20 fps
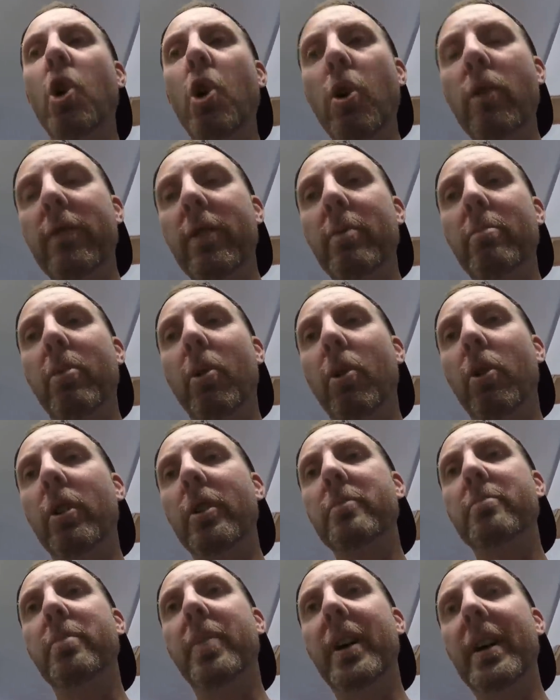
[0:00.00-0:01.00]

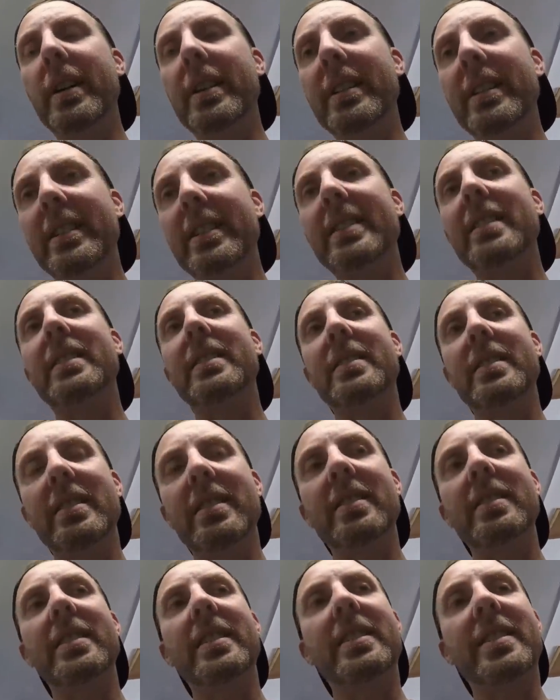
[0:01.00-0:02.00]
overboard, but
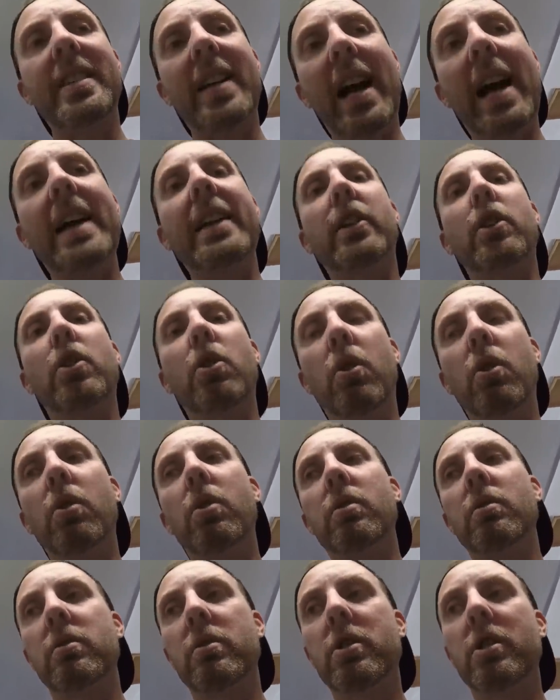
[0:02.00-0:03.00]
it's kind of
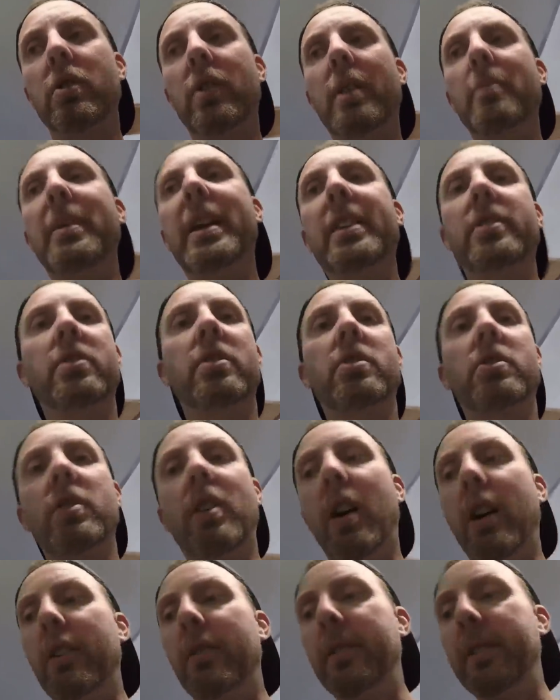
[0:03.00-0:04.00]
cool, so I may just
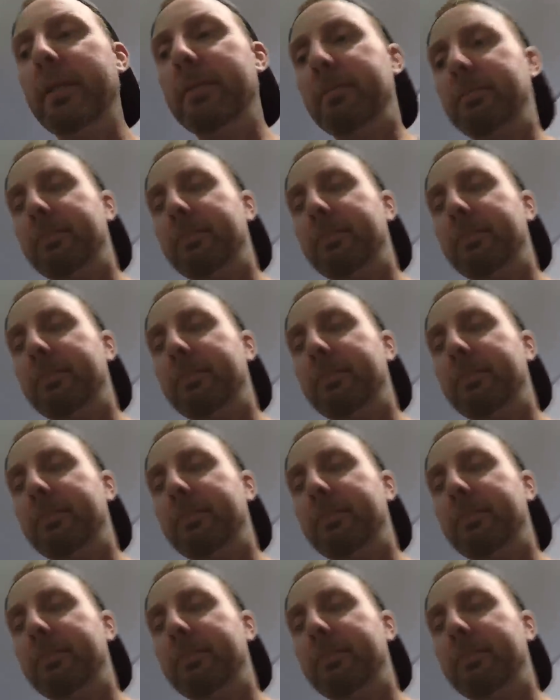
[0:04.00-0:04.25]
solder it.